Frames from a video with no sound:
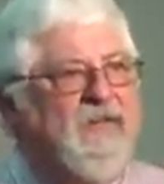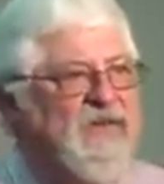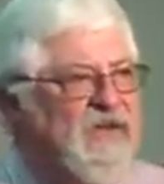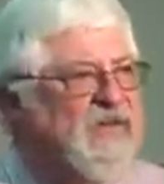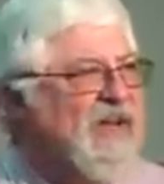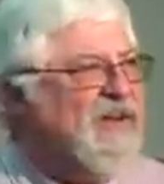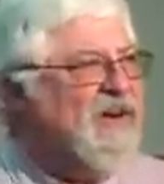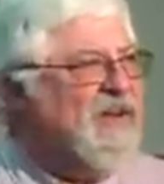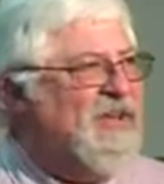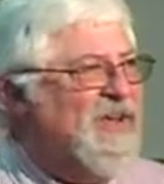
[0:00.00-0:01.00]
Just like
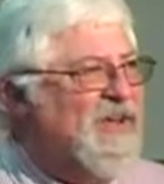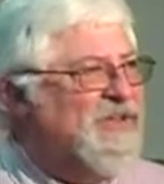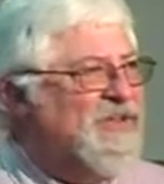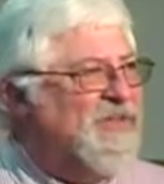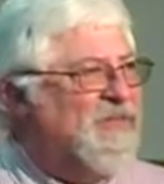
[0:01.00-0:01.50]
our kids.